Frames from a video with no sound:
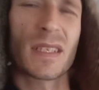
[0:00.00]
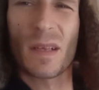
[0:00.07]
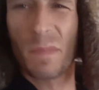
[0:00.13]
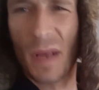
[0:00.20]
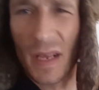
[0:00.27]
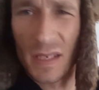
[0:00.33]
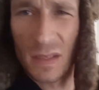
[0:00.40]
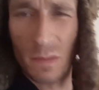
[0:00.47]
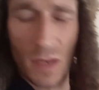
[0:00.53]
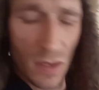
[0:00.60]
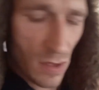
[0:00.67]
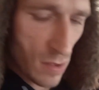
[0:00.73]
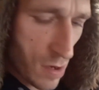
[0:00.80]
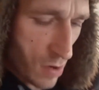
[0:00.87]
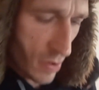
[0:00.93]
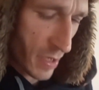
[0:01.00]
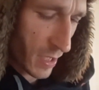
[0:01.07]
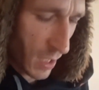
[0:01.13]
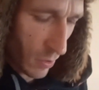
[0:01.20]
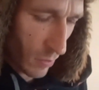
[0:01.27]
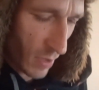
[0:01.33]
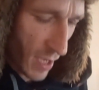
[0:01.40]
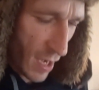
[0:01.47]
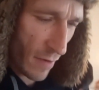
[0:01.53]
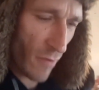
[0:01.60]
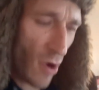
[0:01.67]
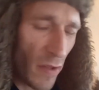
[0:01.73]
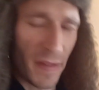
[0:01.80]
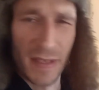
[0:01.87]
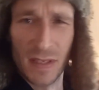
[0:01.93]
in the basement, and he would have
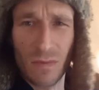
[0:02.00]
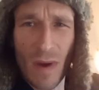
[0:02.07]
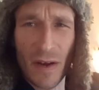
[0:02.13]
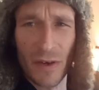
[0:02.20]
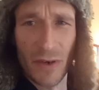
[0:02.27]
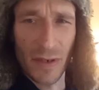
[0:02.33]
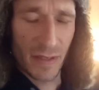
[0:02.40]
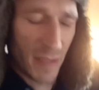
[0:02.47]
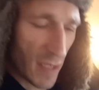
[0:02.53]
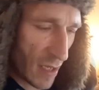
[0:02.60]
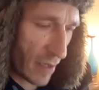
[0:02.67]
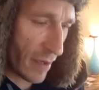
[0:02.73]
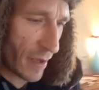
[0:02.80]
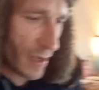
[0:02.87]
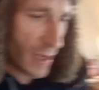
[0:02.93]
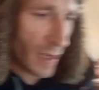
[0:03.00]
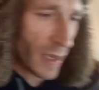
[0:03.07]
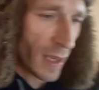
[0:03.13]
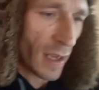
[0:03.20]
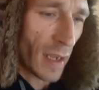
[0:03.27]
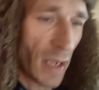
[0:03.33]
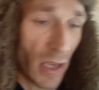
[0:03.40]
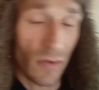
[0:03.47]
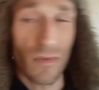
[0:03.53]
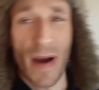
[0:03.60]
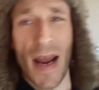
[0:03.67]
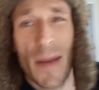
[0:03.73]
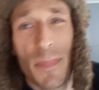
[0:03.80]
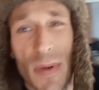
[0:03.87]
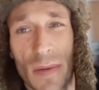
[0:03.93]
all these records, and he'd
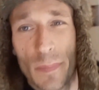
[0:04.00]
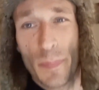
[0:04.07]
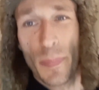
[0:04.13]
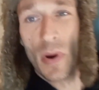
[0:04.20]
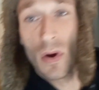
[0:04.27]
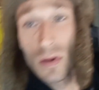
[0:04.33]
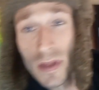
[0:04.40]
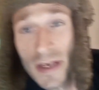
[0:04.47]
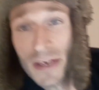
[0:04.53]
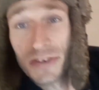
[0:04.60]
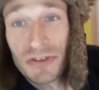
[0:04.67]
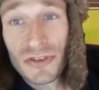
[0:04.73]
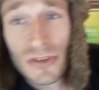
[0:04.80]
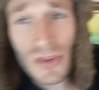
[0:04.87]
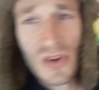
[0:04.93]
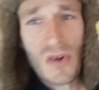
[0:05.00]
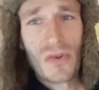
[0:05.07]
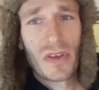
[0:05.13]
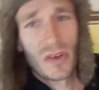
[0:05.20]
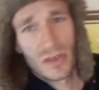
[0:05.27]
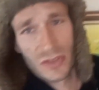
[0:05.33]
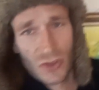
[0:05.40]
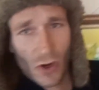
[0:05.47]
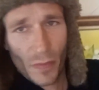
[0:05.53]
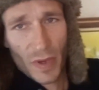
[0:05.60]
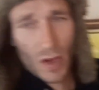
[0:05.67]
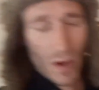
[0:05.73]
rap in Polish. He would show me